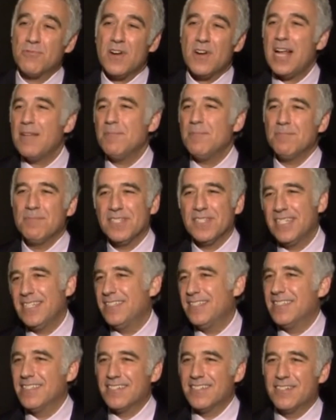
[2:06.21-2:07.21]
probably
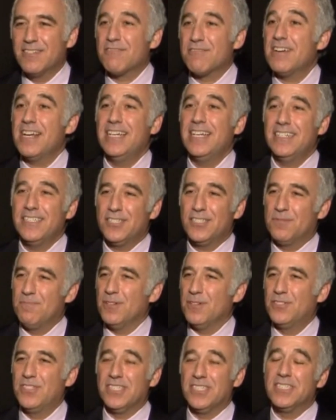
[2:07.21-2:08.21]
the greatest,
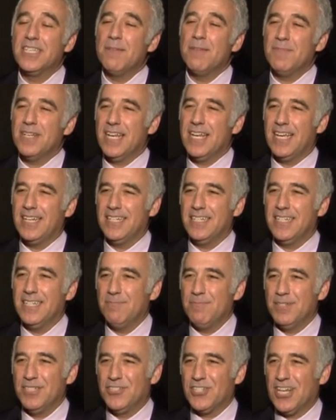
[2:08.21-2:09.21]
most disseminated
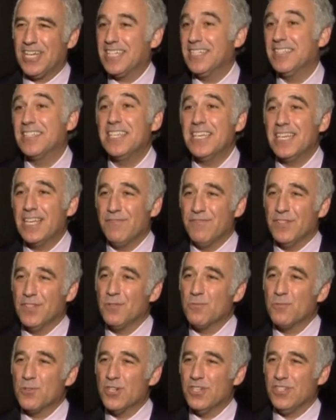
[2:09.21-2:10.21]
image I can think of in the
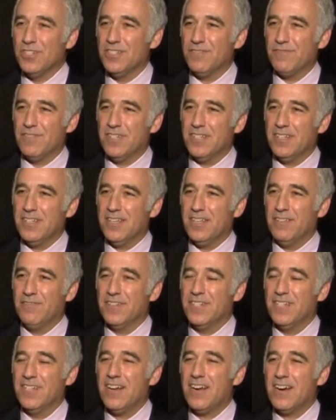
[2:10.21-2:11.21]
world of, a, of
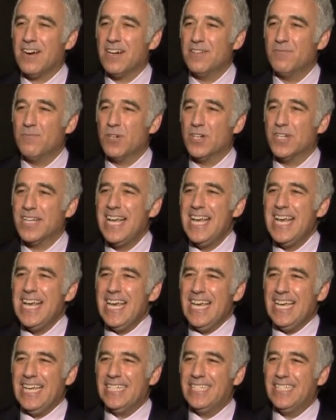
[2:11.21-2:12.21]
an artwork.
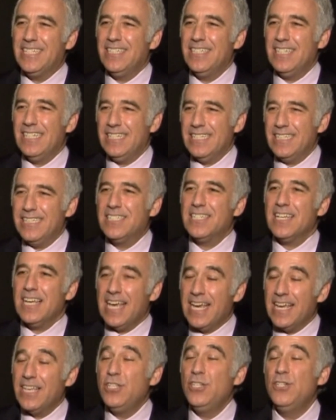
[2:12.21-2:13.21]
It is
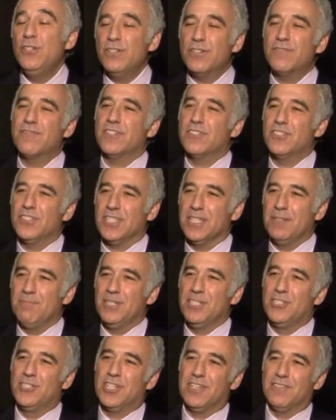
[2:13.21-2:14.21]
a universal
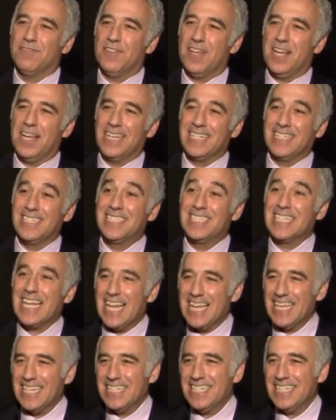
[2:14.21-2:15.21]
image of
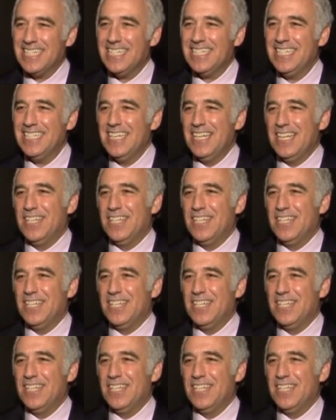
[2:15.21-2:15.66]
anxiety,